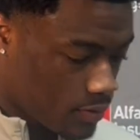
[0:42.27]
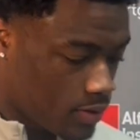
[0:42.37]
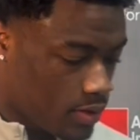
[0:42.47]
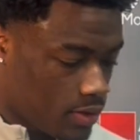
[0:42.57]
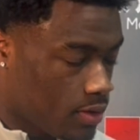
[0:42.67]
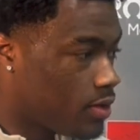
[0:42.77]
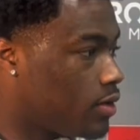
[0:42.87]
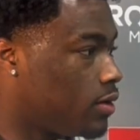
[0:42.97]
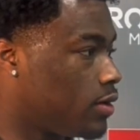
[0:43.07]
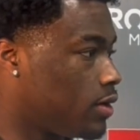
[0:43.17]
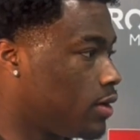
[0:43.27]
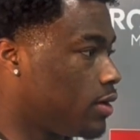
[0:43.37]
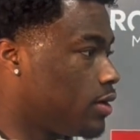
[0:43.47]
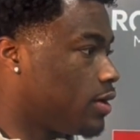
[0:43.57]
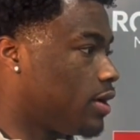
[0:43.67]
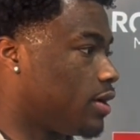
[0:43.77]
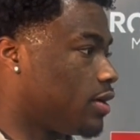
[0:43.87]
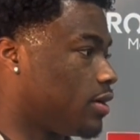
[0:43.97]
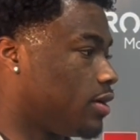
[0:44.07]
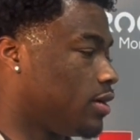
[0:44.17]
from say the first couple
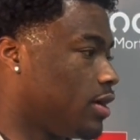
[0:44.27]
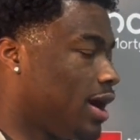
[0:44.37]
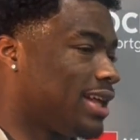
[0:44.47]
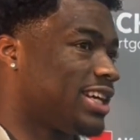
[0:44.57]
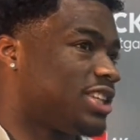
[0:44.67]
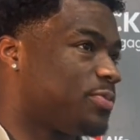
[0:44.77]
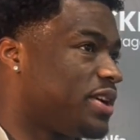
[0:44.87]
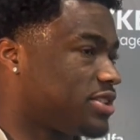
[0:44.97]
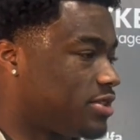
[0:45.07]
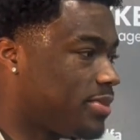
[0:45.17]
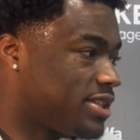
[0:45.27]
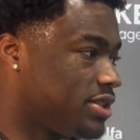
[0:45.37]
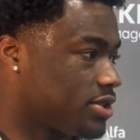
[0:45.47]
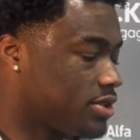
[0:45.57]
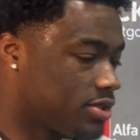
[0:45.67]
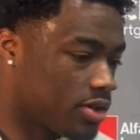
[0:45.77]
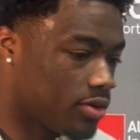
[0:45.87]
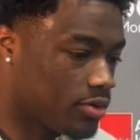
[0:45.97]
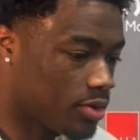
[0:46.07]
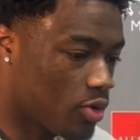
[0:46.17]
games. I think experience is the best teacher.
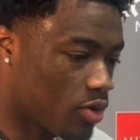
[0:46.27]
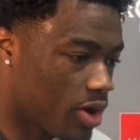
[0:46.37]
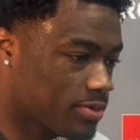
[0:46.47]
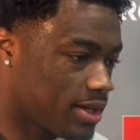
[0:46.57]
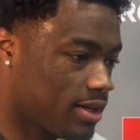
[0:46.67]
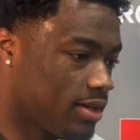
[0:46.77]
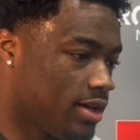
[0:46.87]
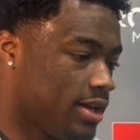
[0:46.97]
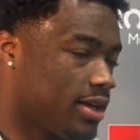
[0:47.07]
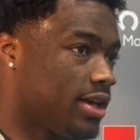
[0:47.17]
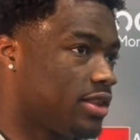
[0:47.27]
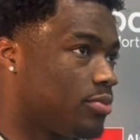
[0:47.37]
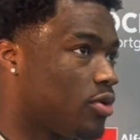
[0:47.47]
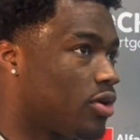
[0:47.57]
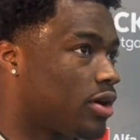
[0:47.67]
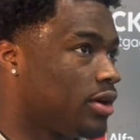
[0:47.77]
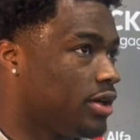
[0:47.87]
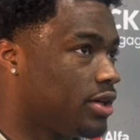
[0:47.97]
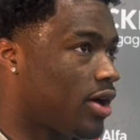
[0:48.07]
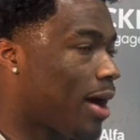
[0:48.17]
So the more reps I get, the more
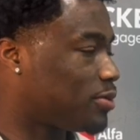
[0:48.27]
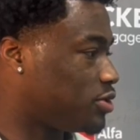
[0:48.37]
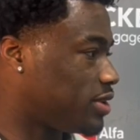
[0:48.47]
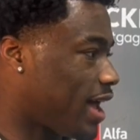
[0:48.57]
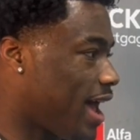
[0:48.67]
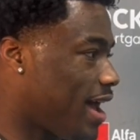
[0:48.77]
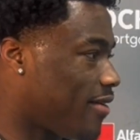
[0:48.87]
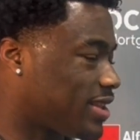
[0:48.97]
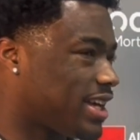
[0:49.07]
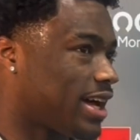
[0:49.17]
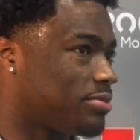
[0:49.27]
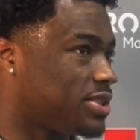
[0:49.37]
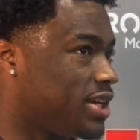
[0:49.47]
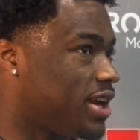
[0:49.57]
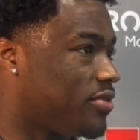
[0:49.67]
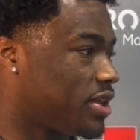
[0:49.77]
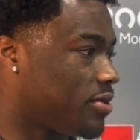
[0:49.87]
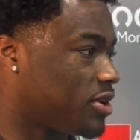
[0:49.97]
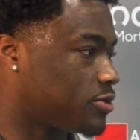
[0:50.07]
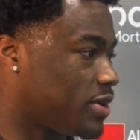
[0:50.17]
you know opportunities I have. I think I've seen
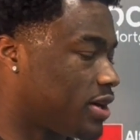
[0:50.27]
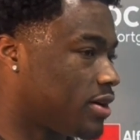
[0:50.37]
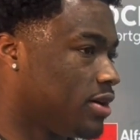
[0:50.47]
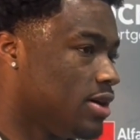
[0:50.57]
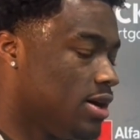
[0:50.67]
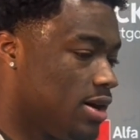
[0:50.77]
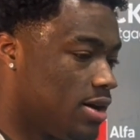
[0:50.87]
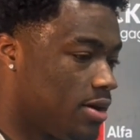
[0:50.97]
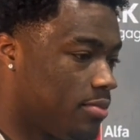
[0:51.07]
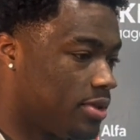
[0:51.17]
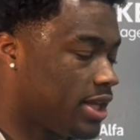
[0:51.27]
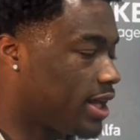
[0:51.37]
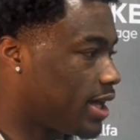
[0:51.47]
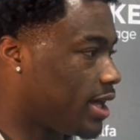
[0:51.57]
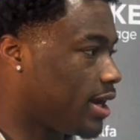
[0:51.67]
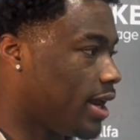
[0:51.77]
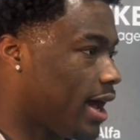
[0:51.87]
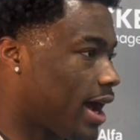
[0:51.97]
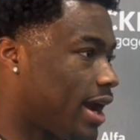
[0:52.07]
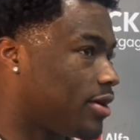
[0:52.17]
everything much better. Um, but then again,
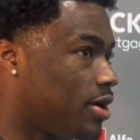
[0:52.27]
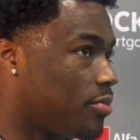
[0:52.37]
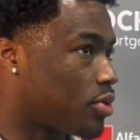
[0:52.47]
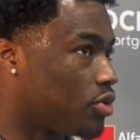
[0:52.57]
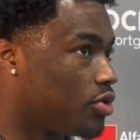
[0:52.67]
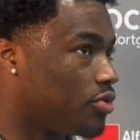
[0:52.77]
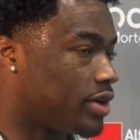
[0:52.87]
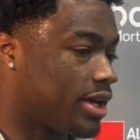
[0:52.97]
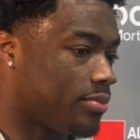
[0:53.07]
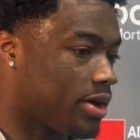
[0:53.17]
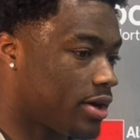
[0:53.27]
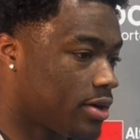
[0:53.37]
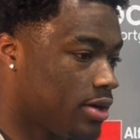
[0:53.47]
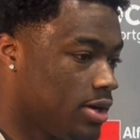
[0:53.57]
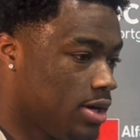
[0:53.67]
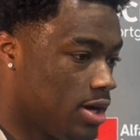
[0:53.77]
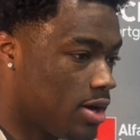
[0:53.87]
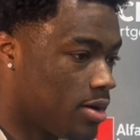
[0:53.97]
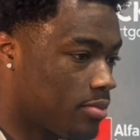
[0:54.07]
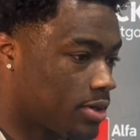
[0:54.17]
I gotta improve and get better
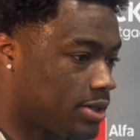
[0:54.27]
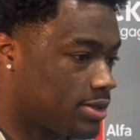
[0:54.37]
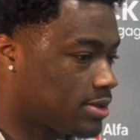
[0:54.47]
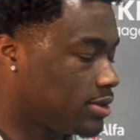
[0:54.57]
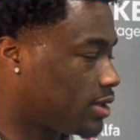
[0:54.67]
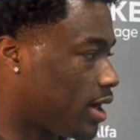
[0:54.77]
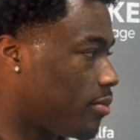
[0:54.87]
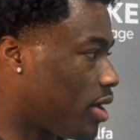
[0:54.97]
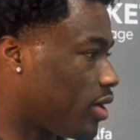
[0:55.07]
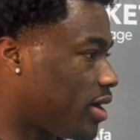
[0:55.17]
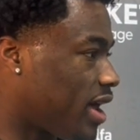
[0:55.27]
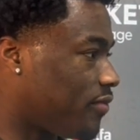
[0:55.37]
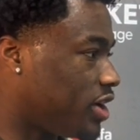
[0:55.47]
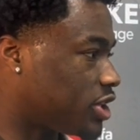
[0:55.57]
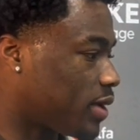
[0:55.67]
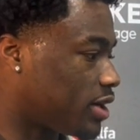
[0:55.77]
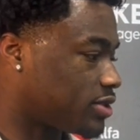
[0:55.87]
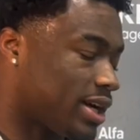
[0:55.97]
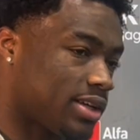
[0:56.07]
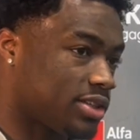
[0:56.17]
because um, you know I'm not I'm not a finished product,
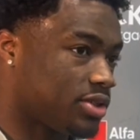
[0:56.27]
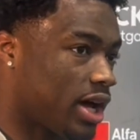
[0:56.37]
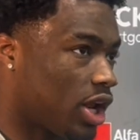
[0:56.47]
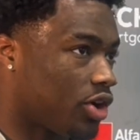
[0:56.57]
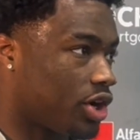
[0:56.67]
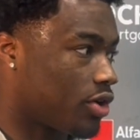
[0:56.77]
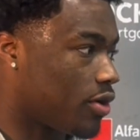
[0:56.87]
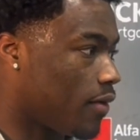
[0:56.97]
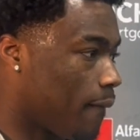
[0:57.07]
so I, I still gotta learn and grow.